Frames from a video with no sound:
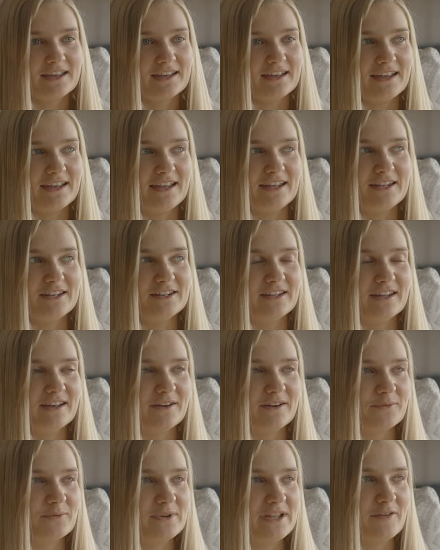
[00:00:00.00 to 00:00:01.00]
and
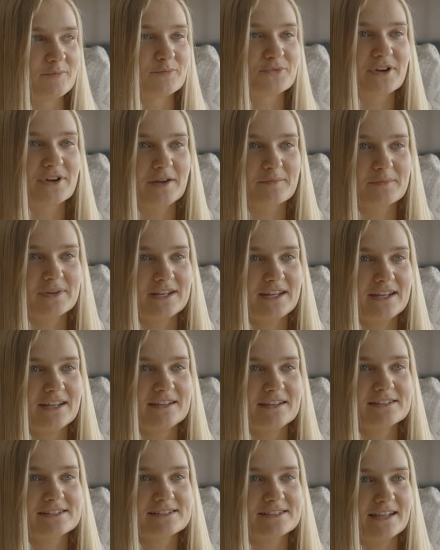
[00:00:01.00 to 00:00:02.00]
we have prayer
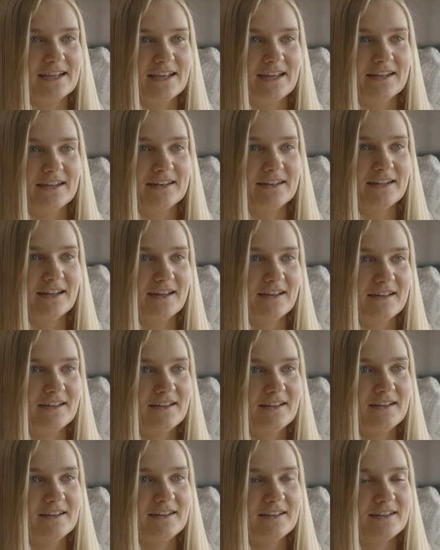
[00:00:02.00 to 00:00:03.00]
meetings, and
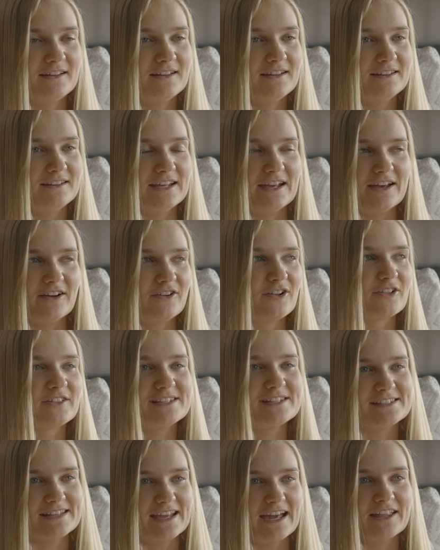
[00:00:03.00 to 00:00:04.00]
all
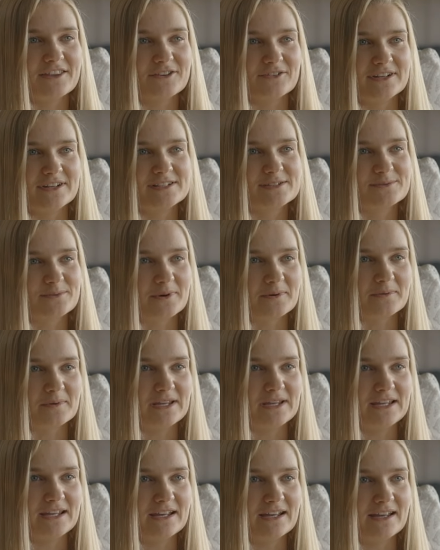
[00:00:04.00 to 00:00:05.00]
these gatherings where
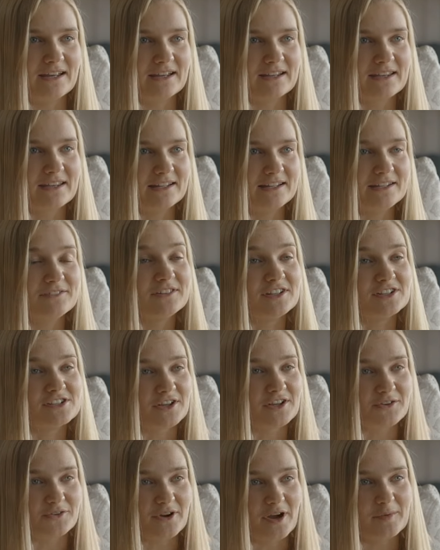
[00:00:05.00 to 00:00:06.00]
we can lift each
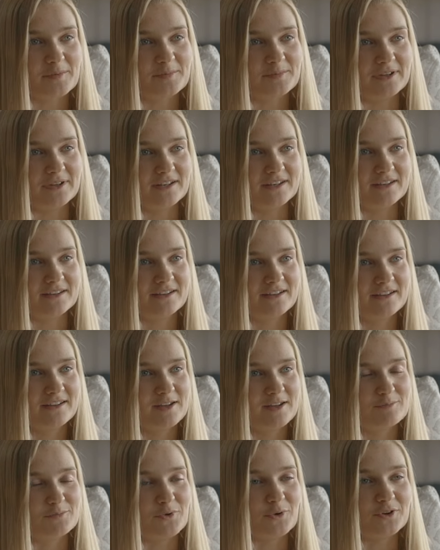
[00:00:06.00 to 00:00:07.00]
other up and
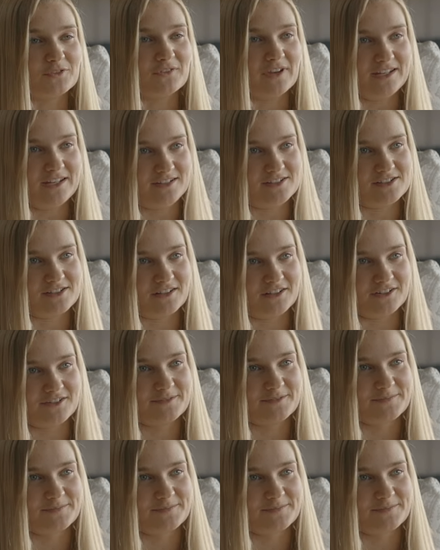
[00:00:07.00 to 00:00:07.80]
motivate each other.